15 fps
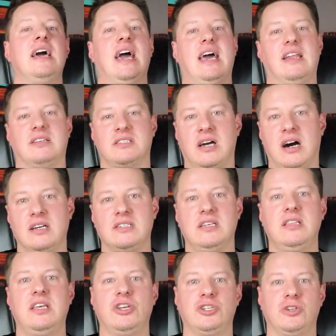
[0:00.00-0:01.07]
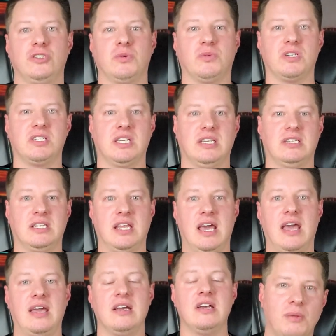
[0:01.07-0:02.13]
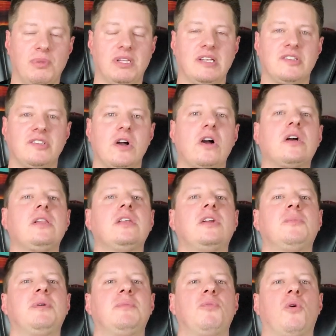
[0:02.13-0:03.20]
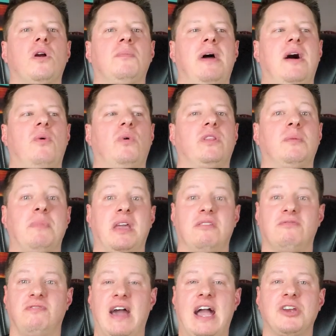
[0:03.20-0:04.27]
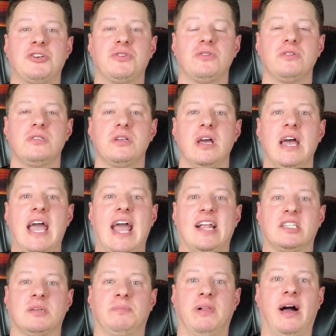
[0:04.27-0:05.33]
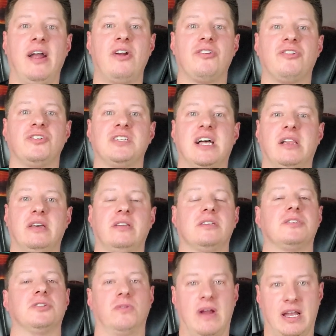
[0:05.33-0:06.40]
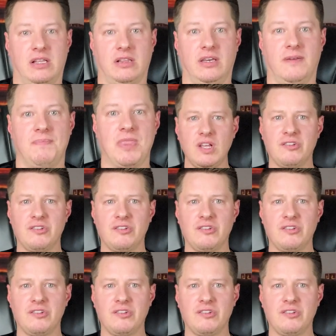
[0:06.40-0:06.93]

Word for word: and it's causing the issues that we're seeing today. But let's talk a little bit more about what the manufacturers and suppliers are telling us directly.